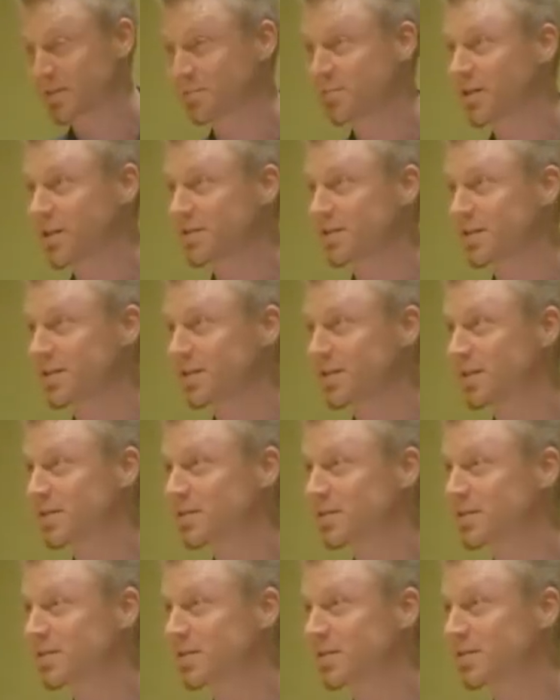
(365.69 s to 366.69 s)
apartheid
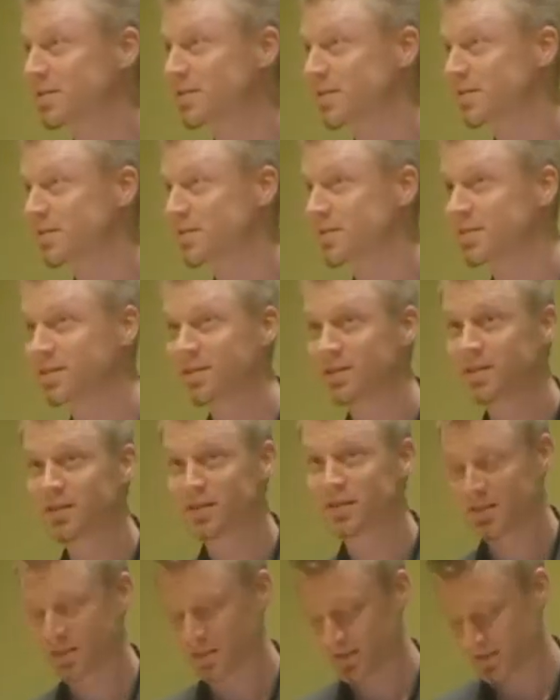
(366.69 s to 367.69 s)
does still exist
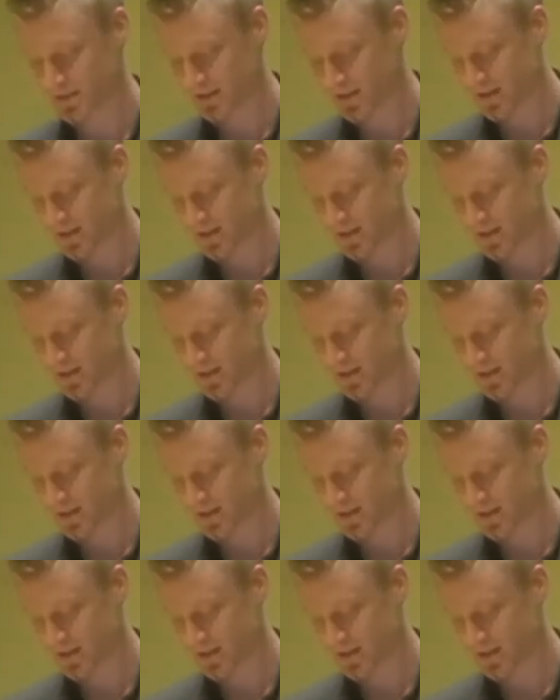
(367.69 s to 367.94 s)
in South